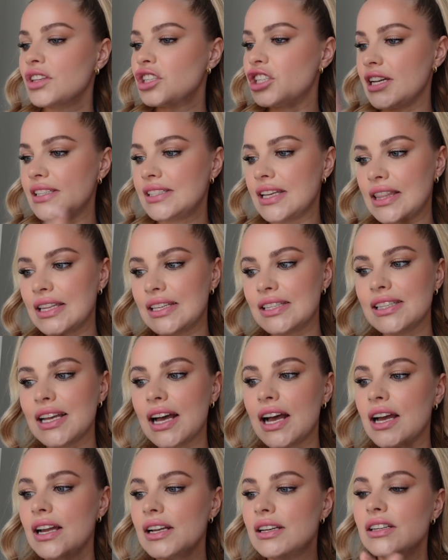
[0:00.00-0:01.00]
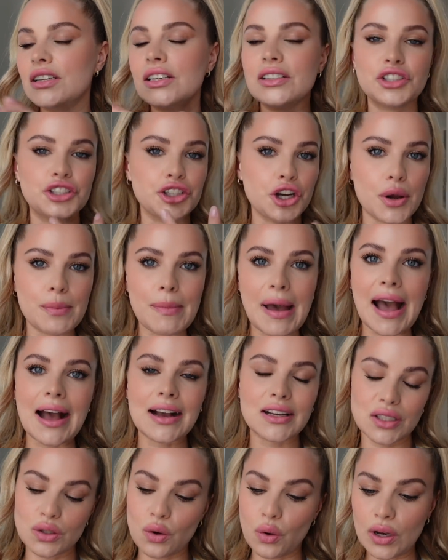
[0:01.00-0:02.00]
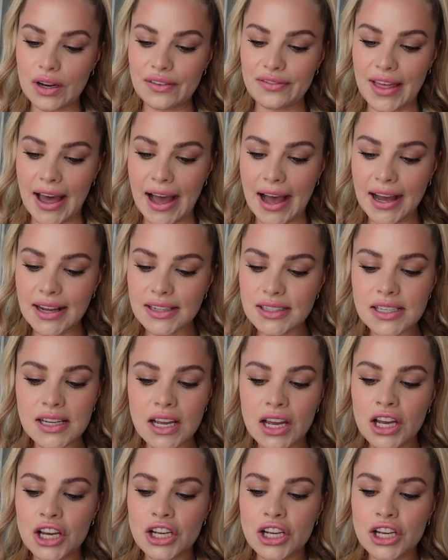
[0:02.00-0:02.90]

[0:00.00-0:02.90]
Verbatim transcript: chasing the sun, Showmax, all of that.